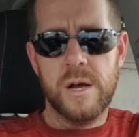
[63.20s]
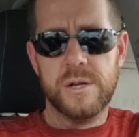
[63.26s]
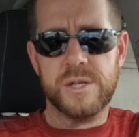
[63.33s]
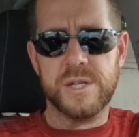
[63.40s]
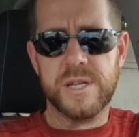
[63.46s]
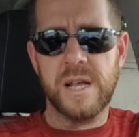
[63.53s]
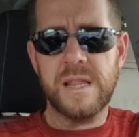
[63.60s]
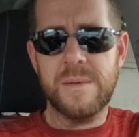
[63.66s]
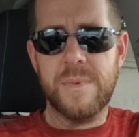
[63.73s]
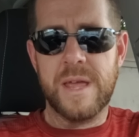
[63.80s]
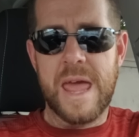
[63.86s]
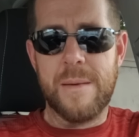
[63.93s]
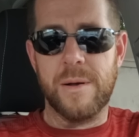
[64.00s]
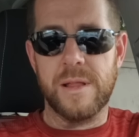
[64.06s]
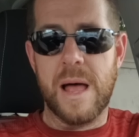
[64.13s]
She suddenly
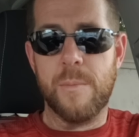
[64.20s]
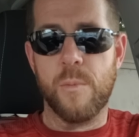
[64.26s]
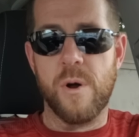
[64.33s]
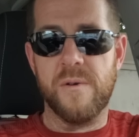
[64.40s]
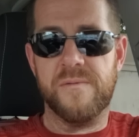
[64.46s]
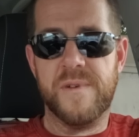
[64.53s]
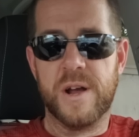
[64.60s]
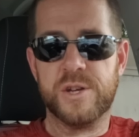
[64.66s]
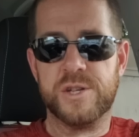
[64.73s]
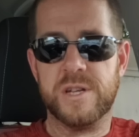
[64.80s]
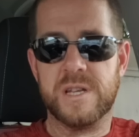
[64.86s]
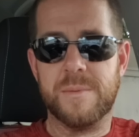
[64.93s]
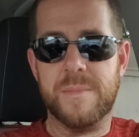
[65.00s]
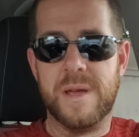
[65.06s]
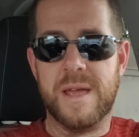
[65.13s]
became a lot more
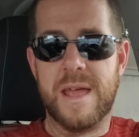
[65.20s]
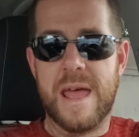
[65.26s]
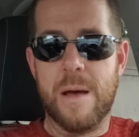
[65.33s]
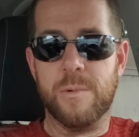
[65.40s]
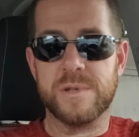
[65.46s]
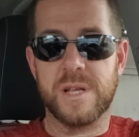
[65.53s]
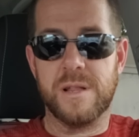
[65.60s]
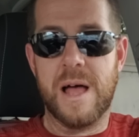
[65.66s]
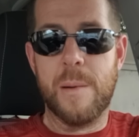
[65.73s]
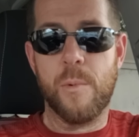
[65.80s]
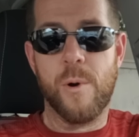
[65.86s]
affectionate to me and was a lot